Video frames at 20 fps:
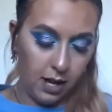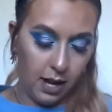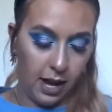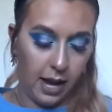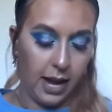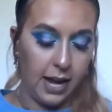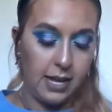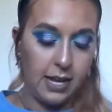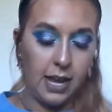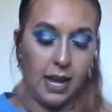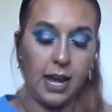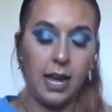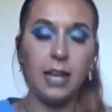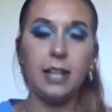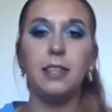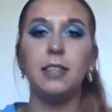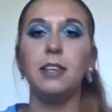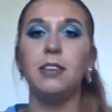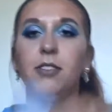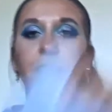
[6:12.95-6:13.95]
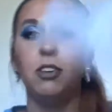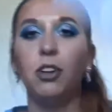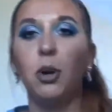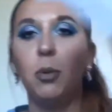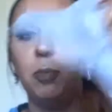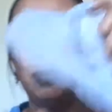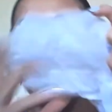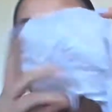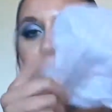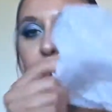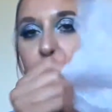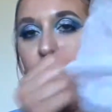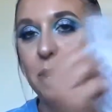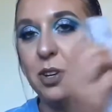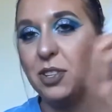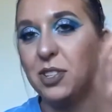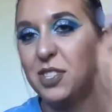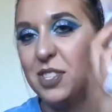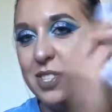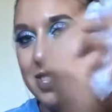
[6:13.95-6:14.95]
I hate these little
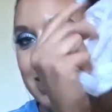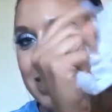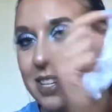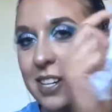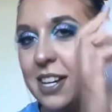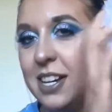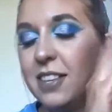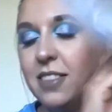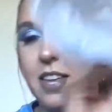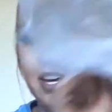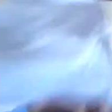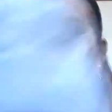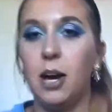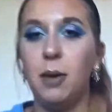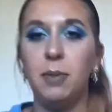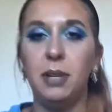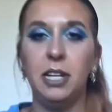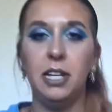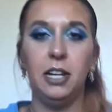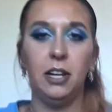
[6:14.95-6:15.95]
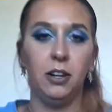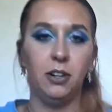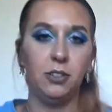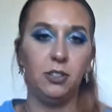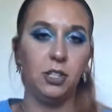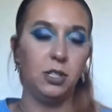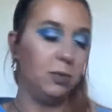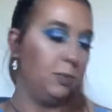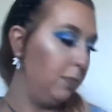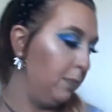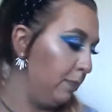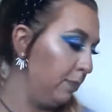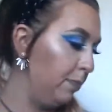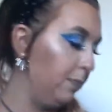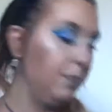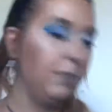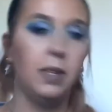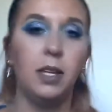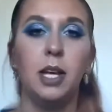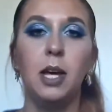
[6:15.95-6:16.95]
papers that come in here. It just
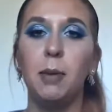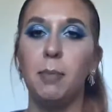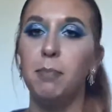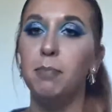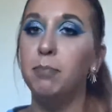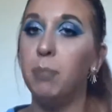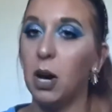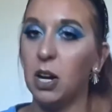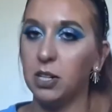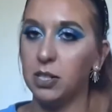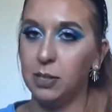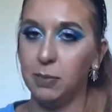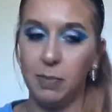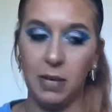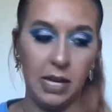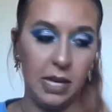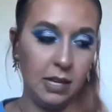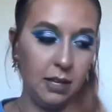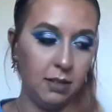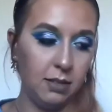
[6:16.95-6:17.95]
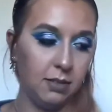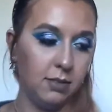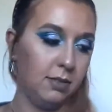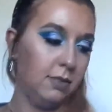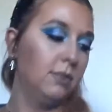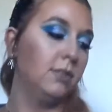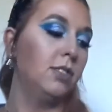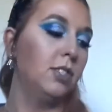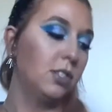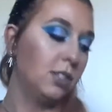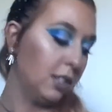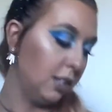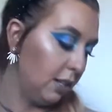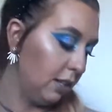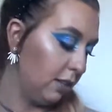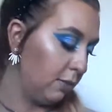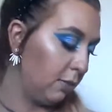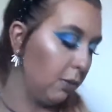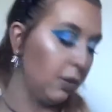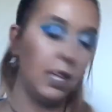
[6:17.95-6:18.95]
bugs me. I'm just going
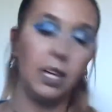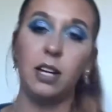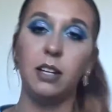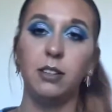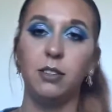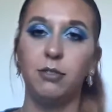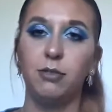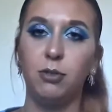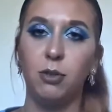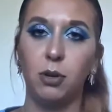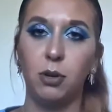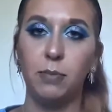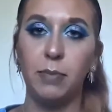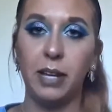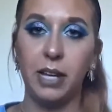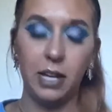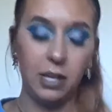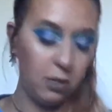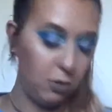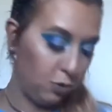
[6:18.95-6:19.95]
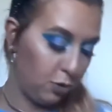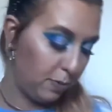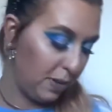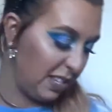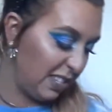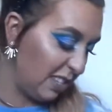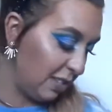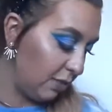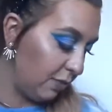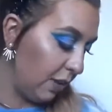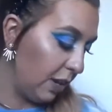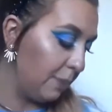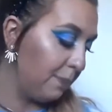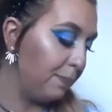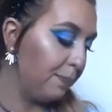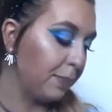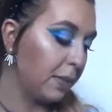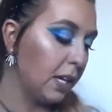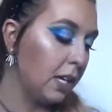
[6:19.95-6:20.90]
to throw that on the floor and make a huge mess. It's fine.